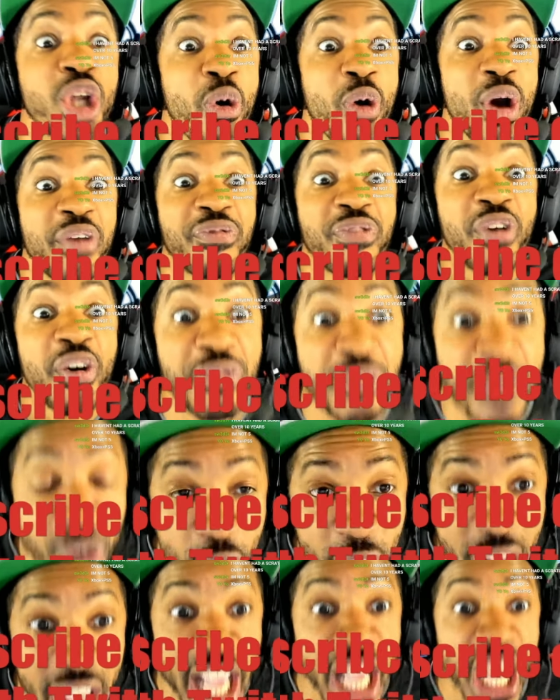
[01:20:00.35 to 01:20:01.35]
it for
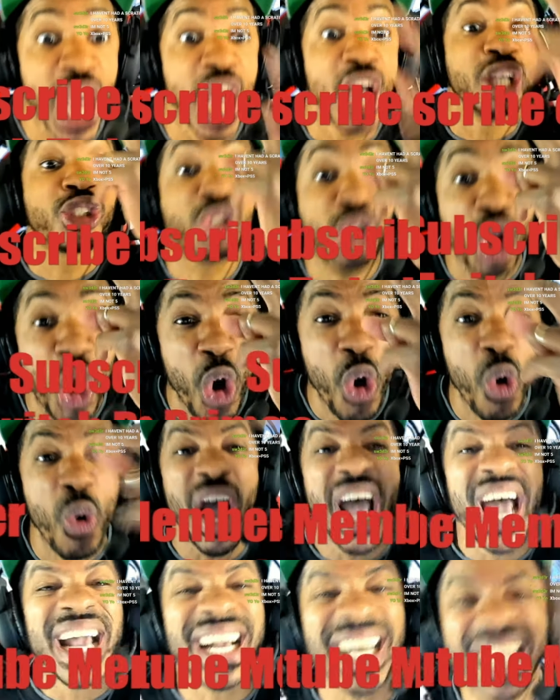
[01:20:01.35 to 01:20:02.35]
free. Two,
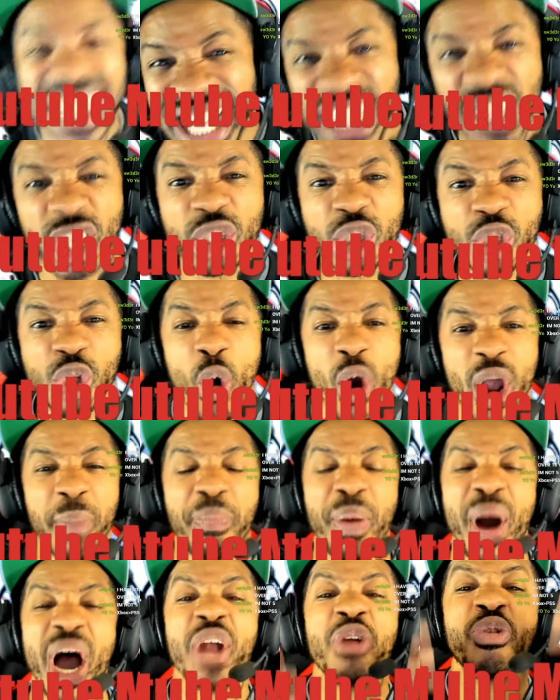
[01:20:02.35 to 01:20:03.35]
click the join
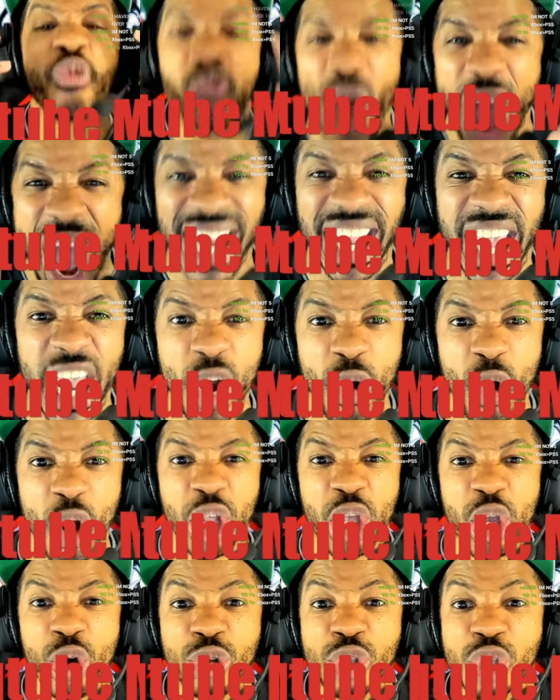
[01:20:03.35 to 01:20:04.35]
button right here on
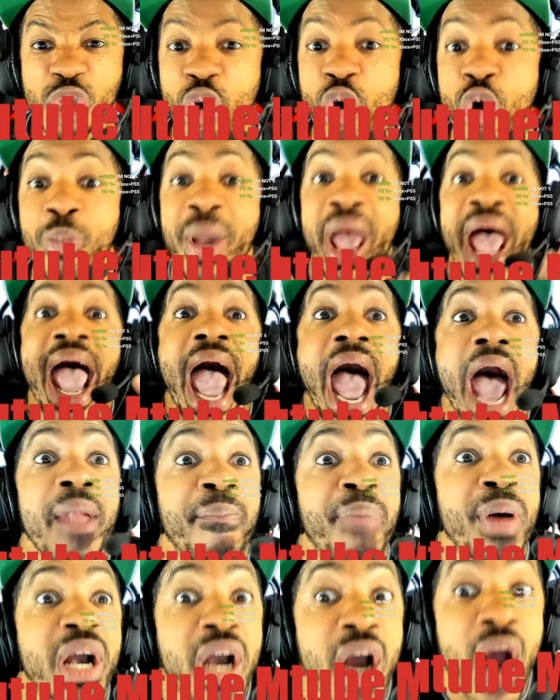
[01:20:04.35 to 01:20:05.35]
YouTube and
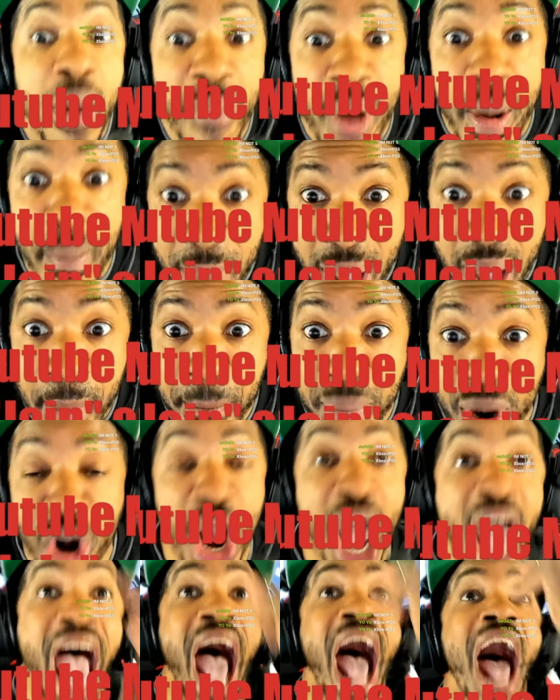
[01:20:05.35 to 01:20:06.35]
become a member.
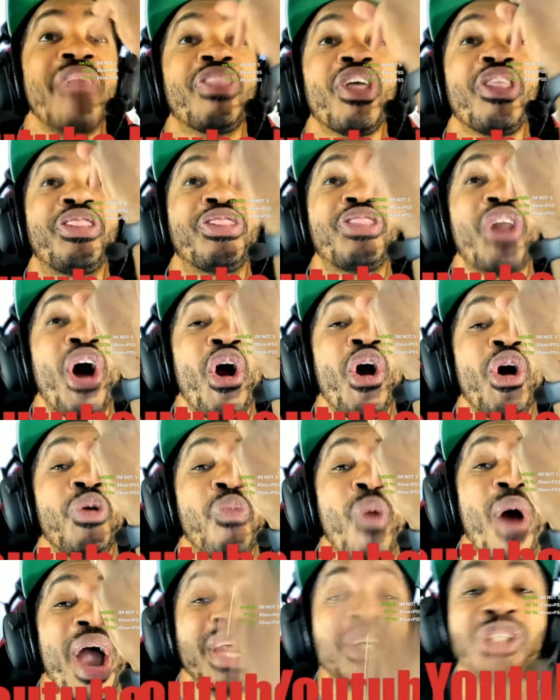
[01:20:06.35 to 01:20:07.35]
And the third way
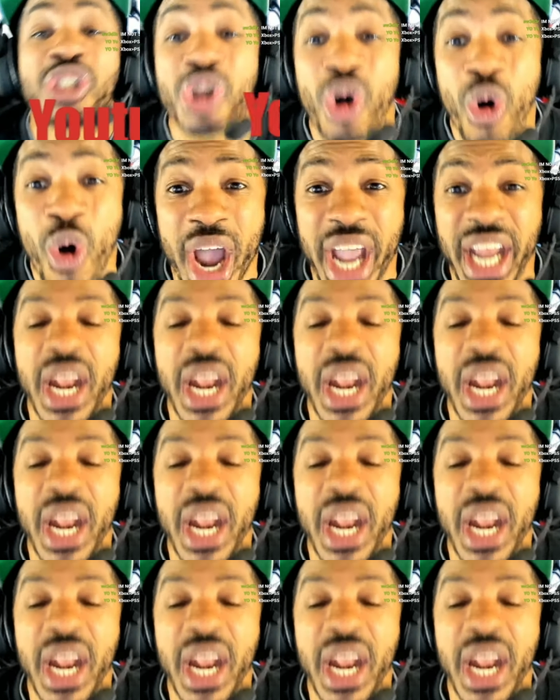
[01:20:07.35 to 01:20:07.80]
to join,